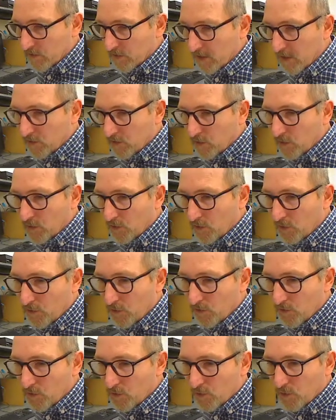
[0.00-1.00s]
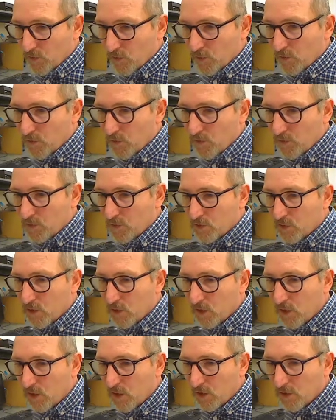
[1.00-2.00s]
cannot use
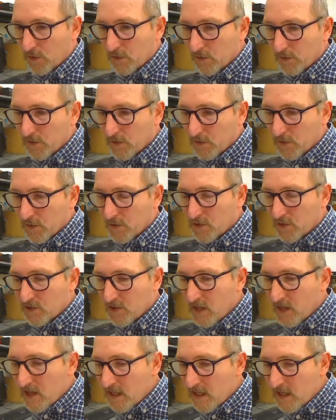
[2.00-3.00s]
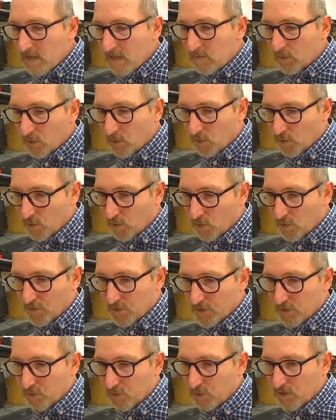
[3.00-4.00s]
the same laws
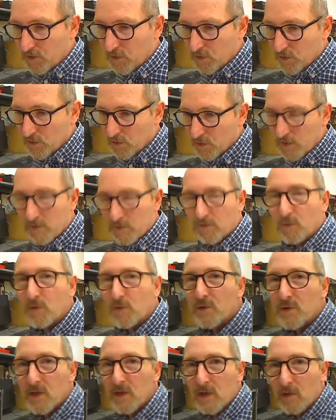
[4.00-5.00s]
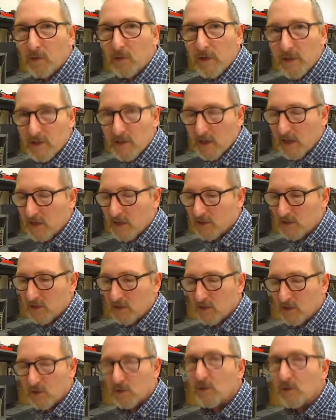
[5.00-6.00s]
that we used for series
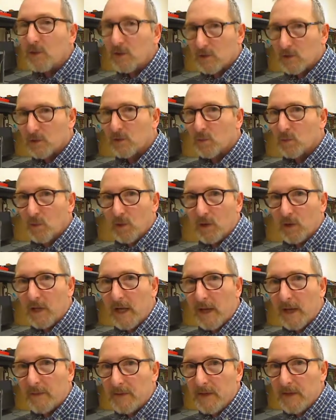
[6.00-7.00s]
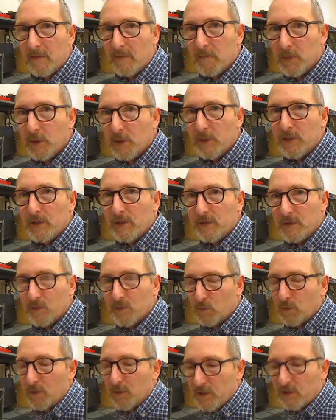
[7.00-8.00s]
RC circuits to work out the impedance
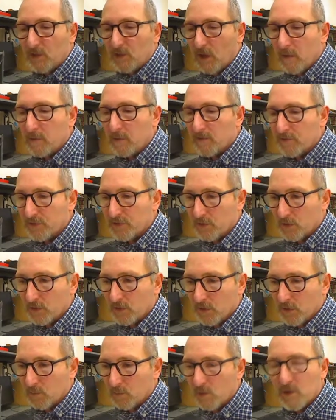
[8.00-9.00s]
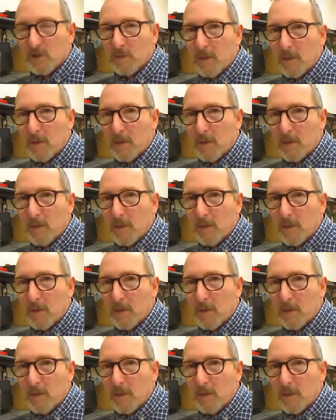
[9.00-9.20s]
with this type of circuit, which is a